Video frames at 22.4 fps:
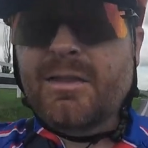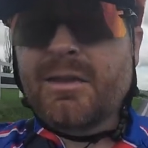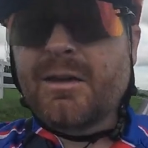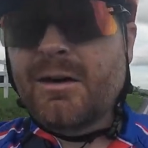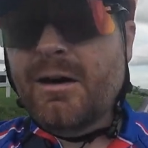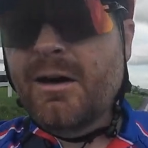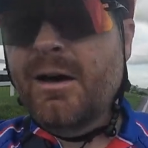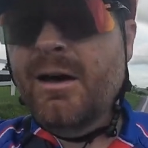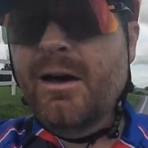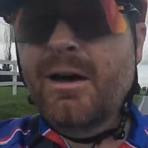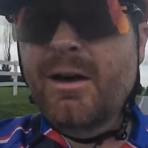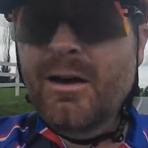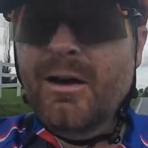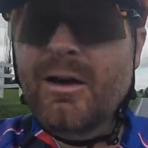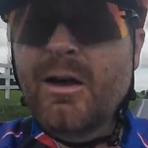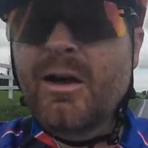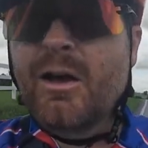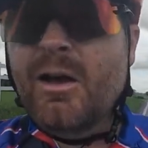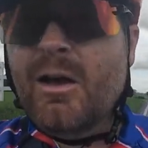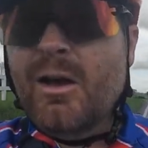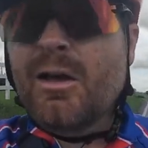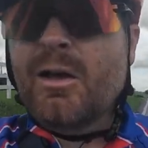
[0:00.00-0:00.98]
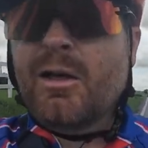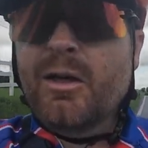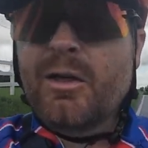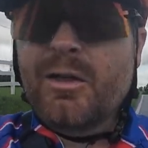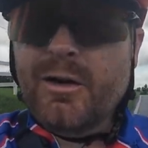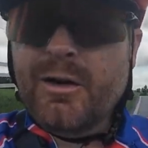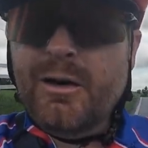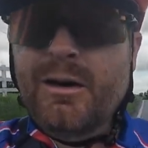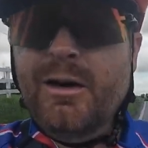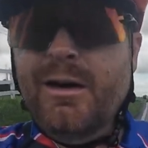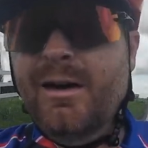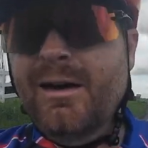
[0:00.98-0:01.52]

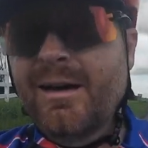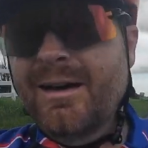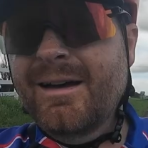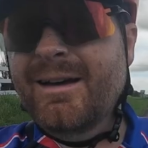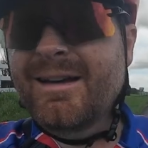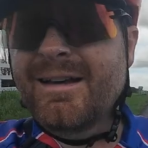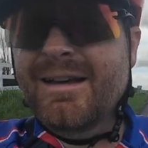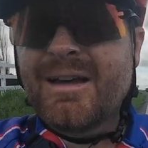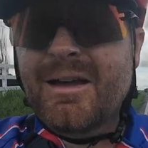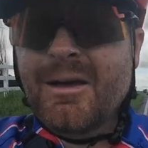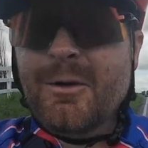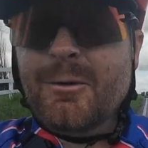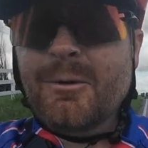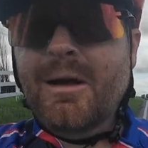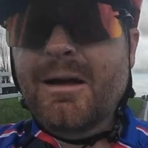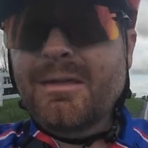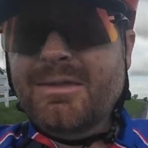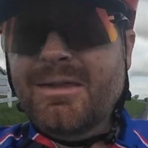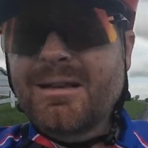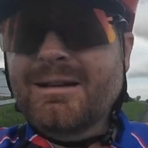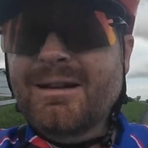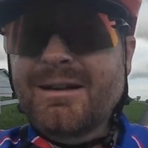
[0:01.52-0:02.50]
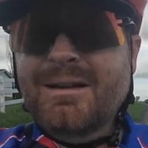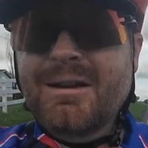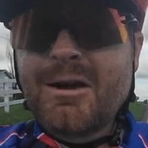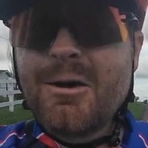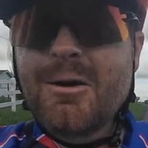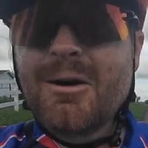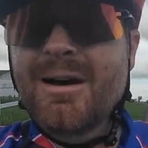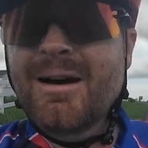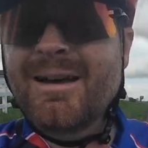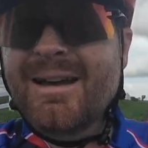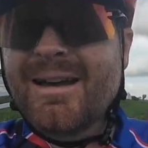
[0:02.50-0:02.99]
the right thing to do?